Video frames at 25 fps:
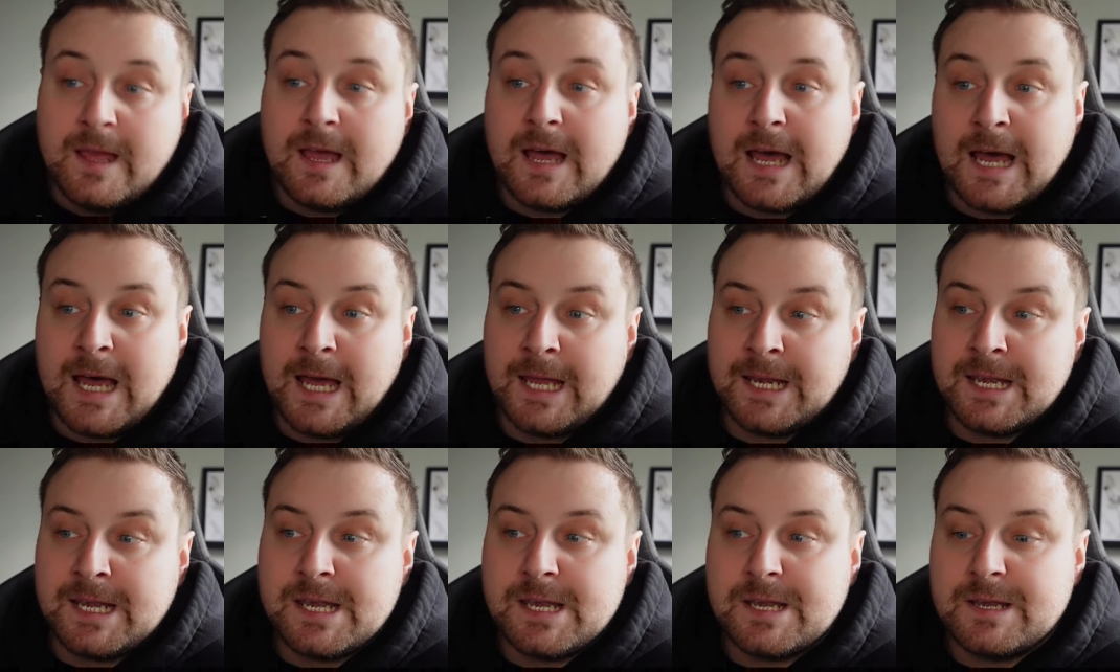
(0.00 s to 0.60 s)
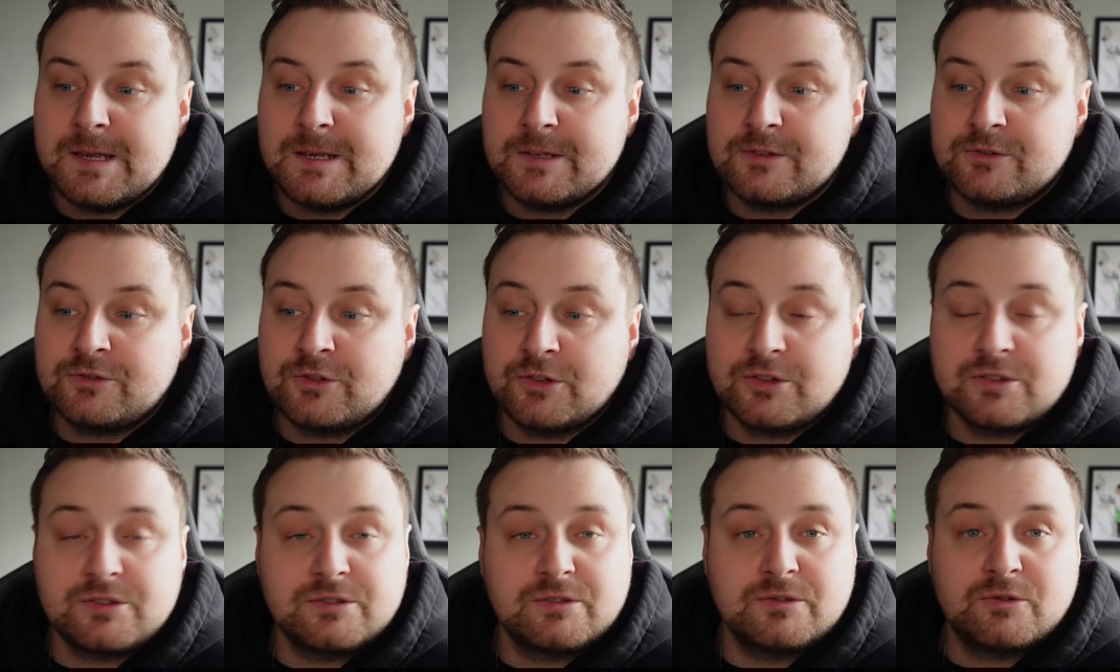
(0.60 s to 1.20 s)
And
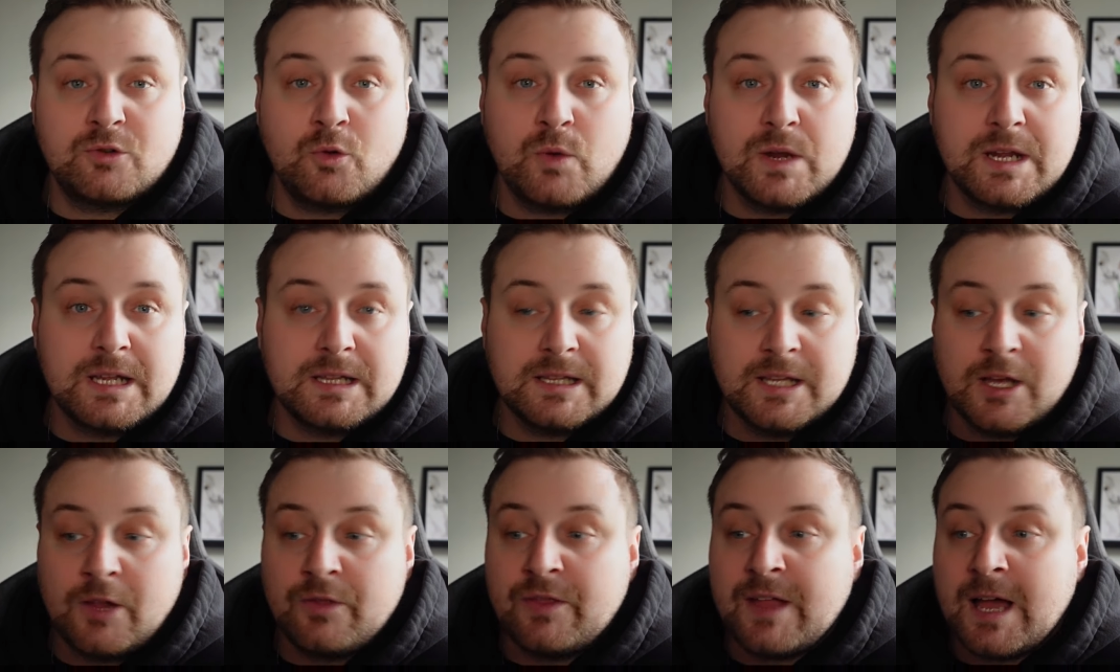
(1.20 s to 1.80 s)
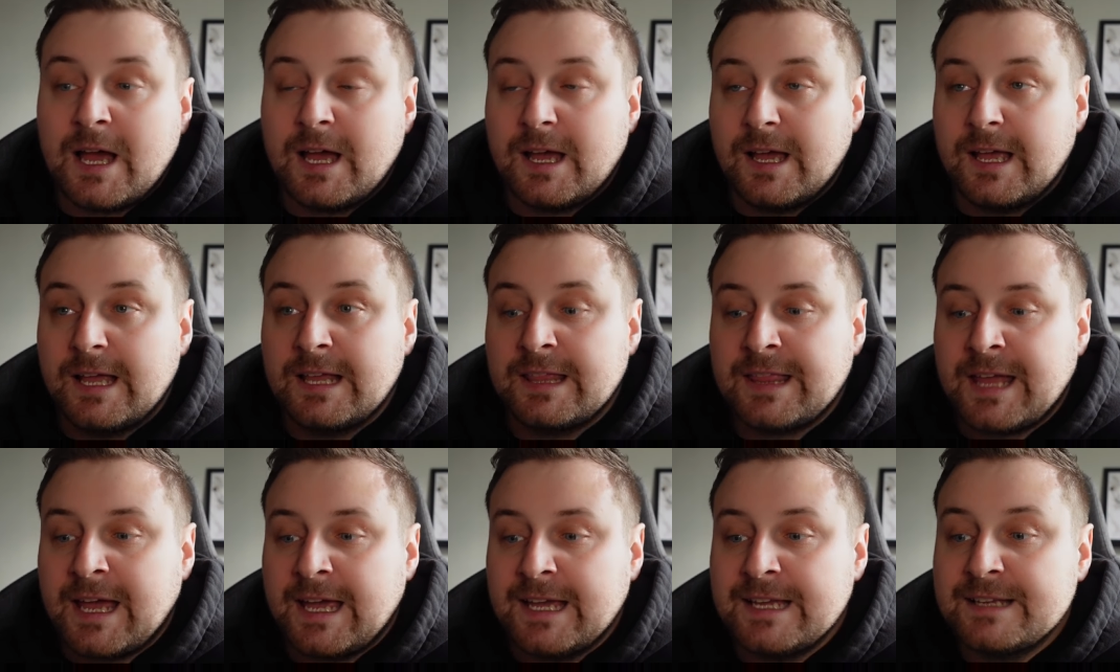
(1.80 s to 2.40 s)
just quickly on that,
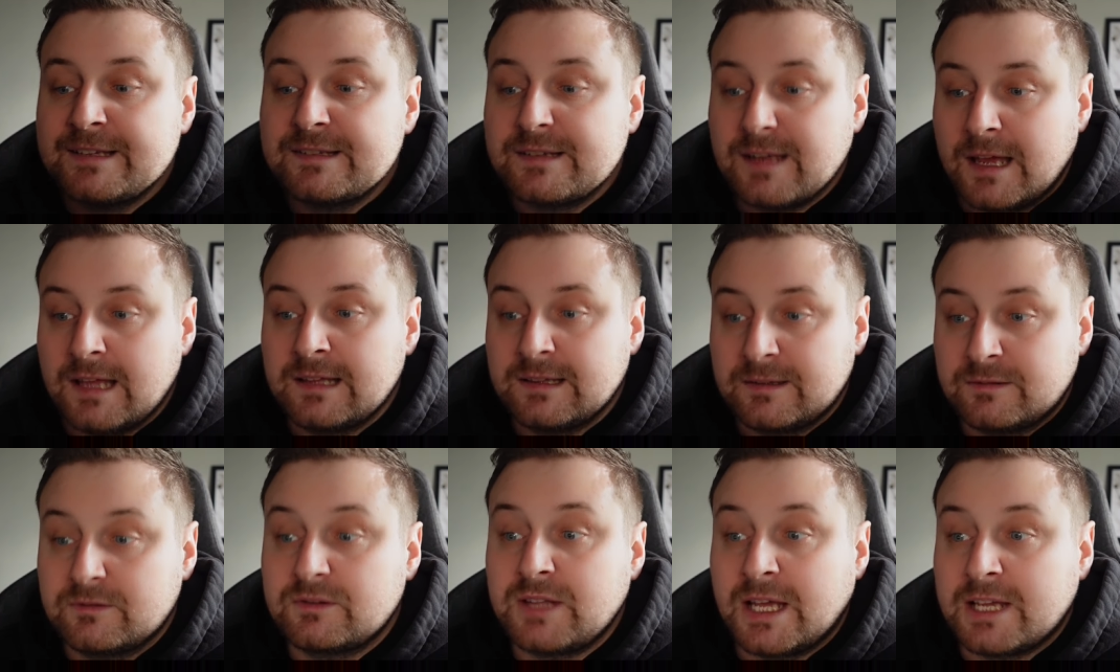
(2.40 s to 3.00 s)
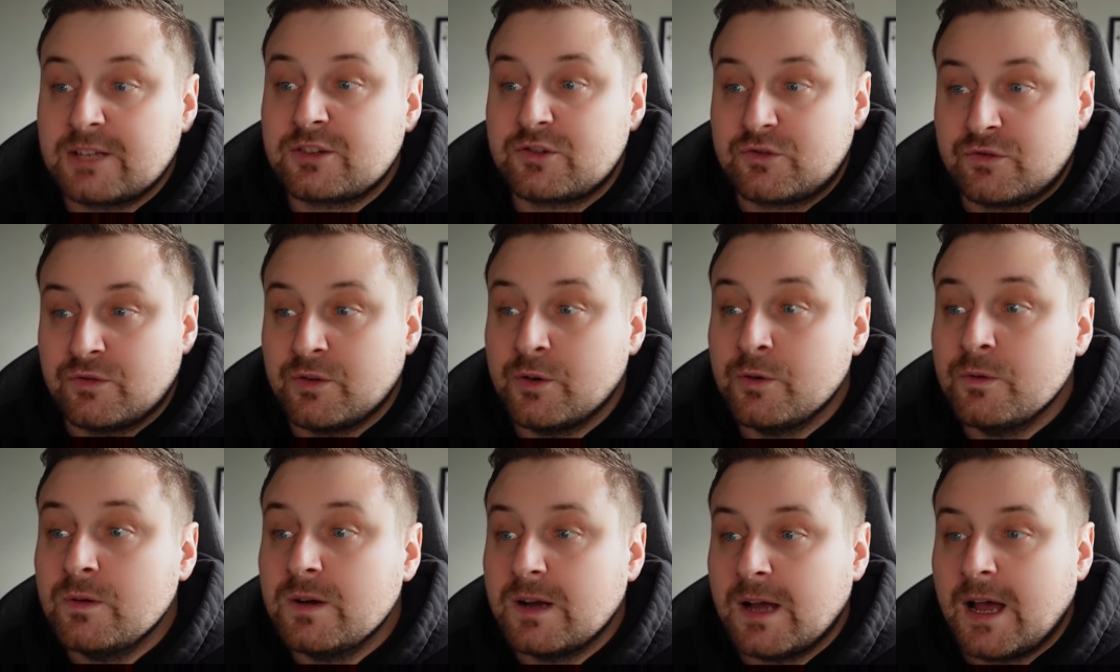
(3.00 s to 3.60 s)
that's
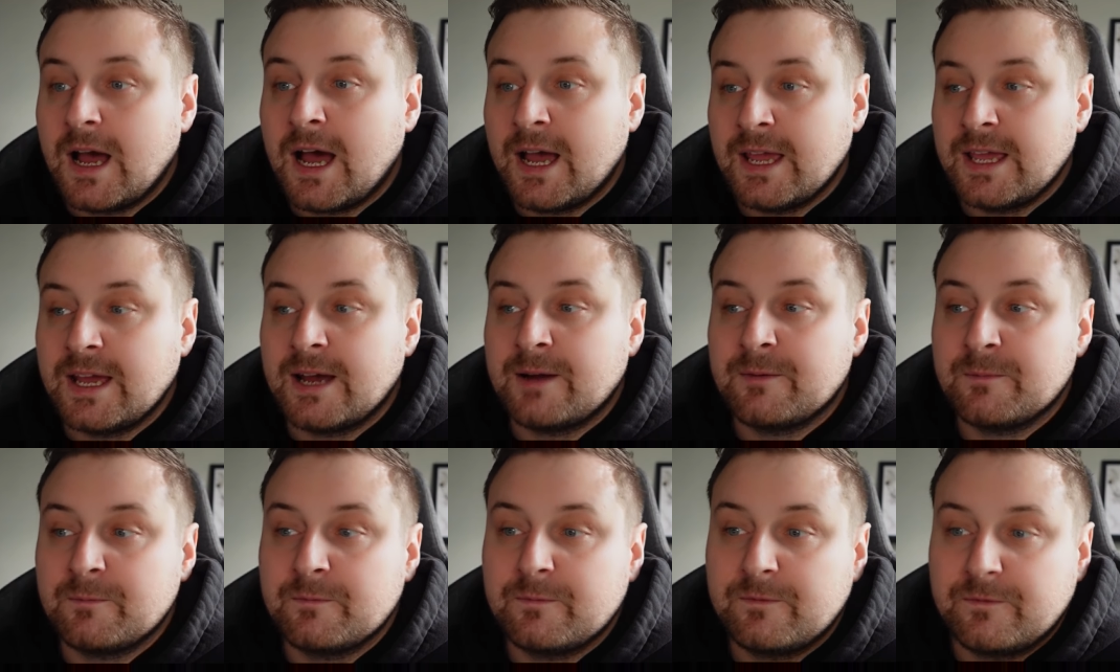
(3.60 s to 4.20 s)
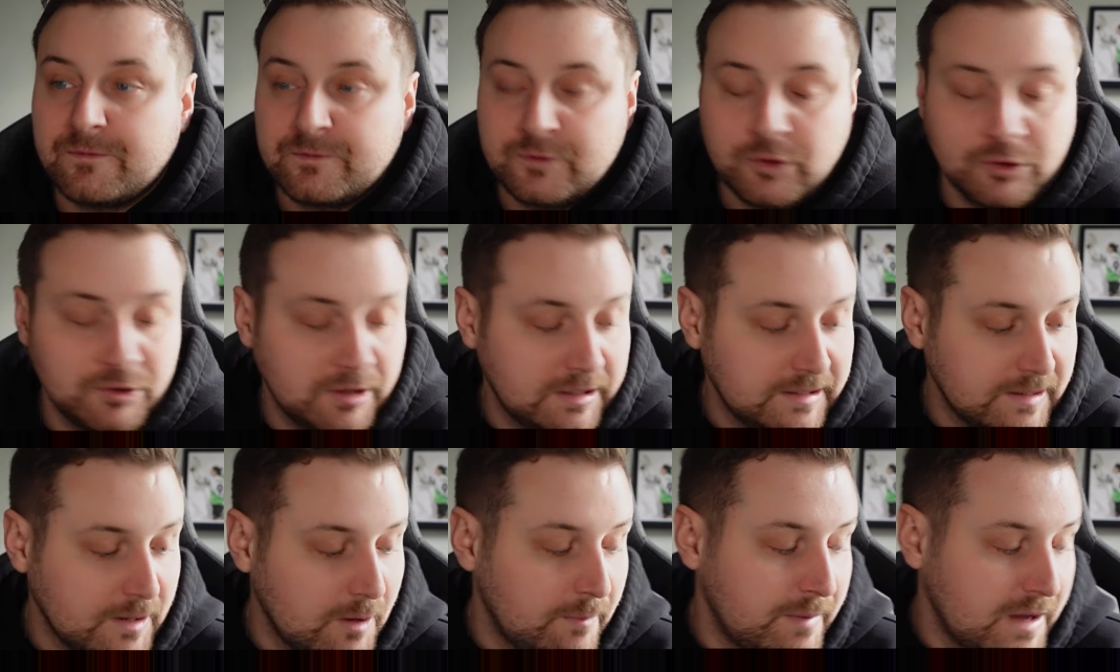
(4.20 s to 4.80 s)
true. I have done a
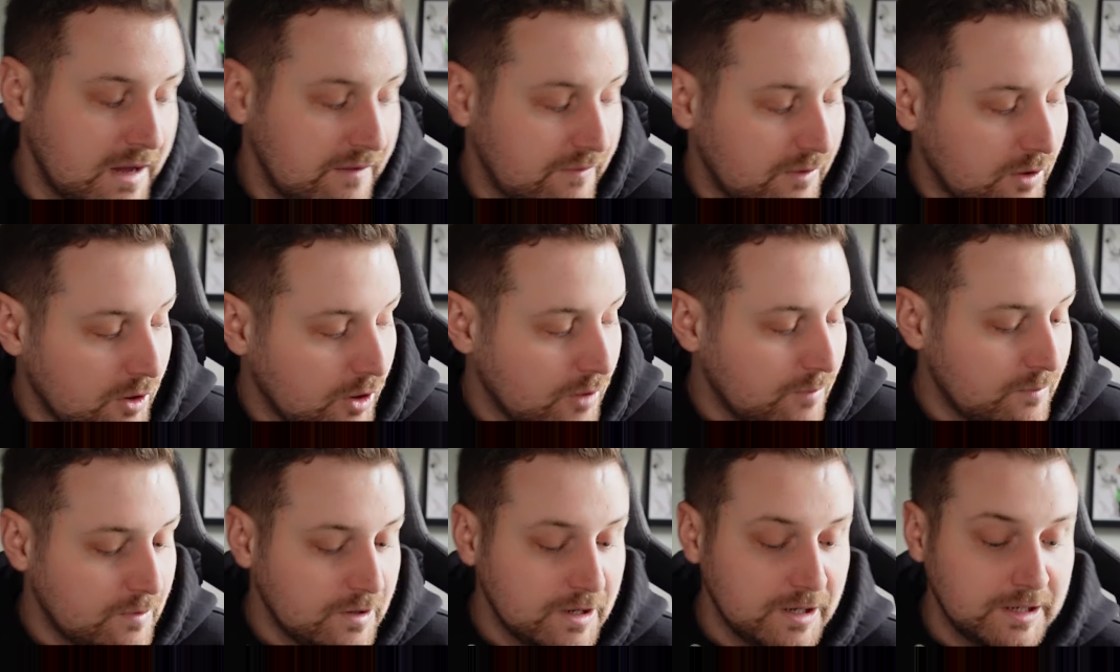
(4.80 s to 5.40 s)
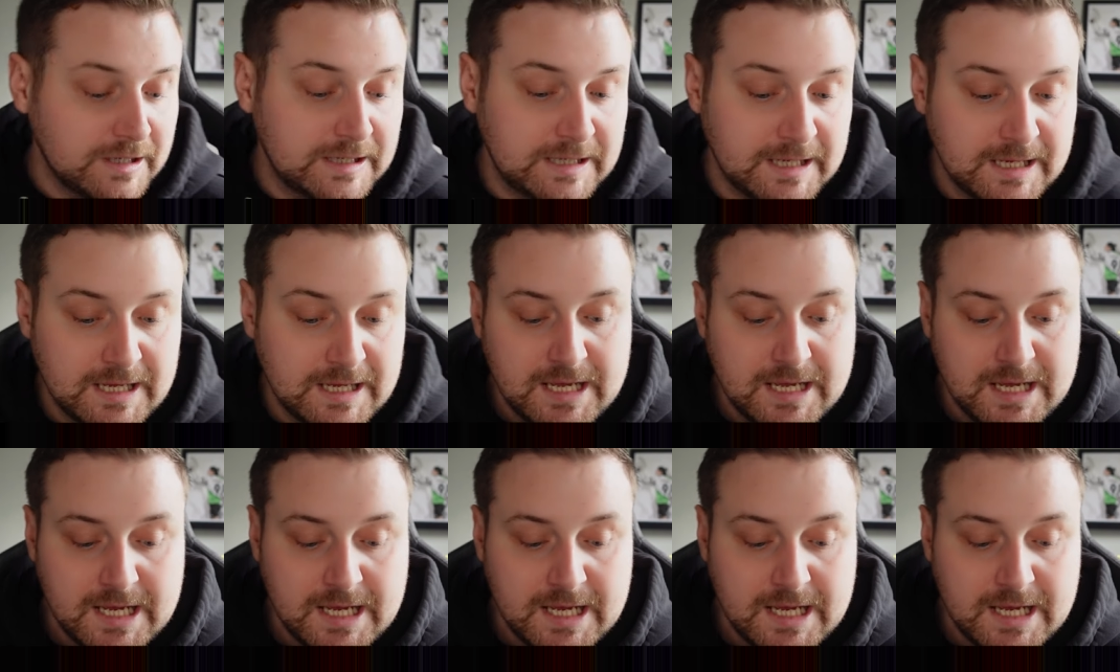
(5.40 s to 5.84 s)
little bit of homework.